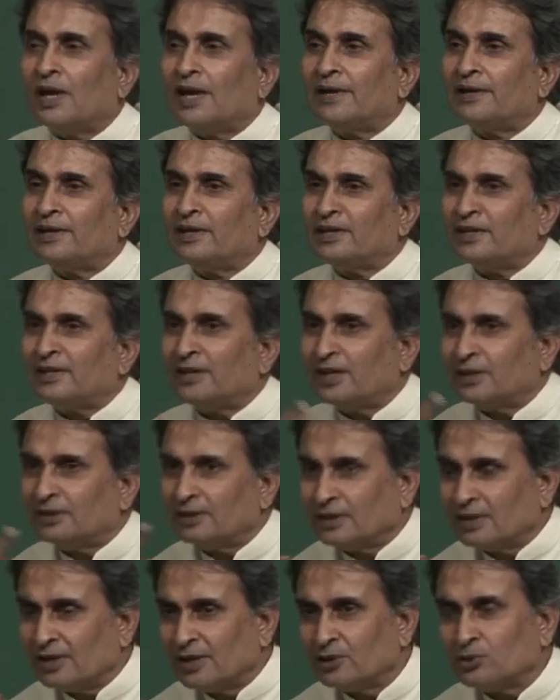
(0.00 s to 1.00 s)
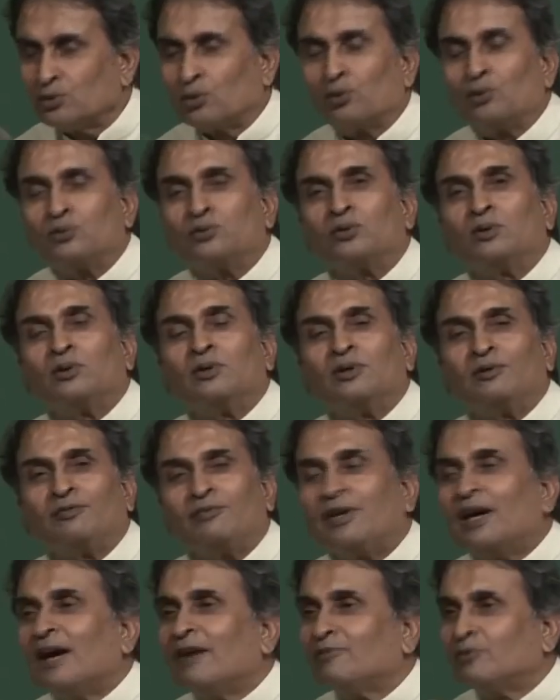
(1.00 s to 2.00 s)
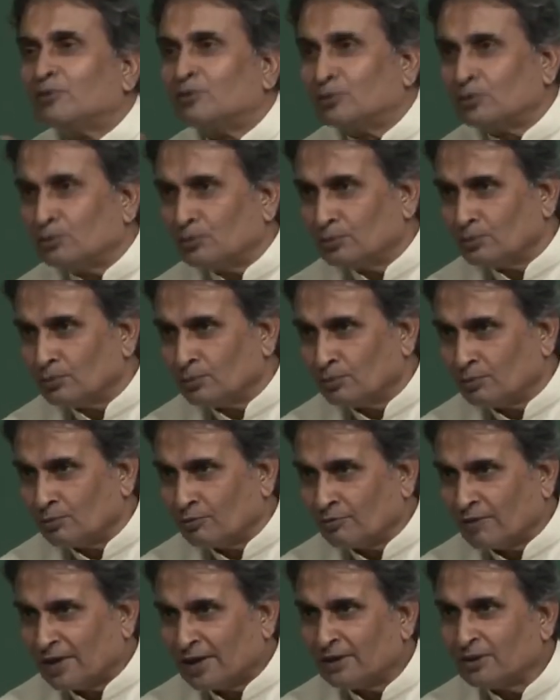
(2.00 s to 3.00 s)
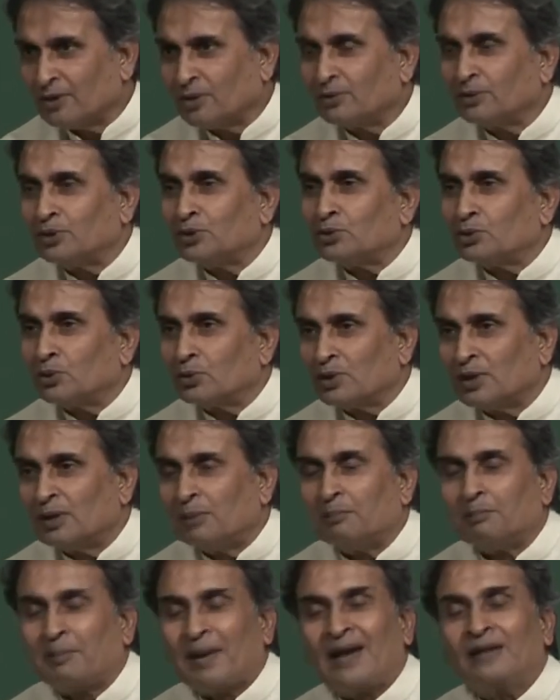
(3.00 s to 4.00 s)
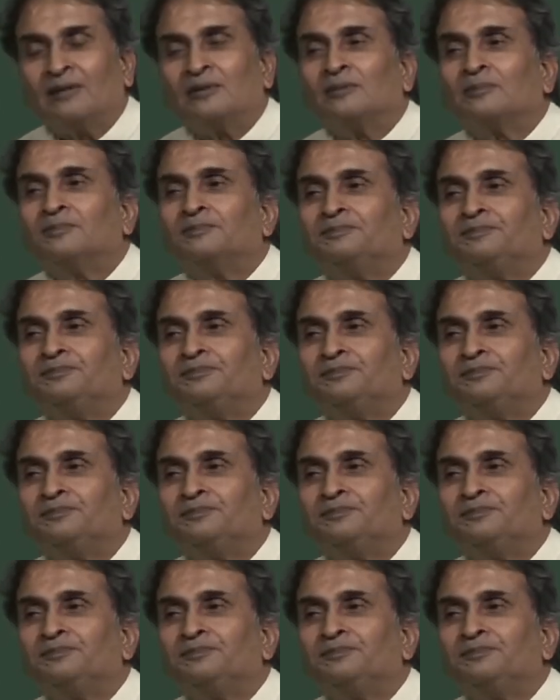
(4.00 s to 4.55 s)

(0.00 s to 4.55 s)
Like in the other case also, if we have to find out the total impact,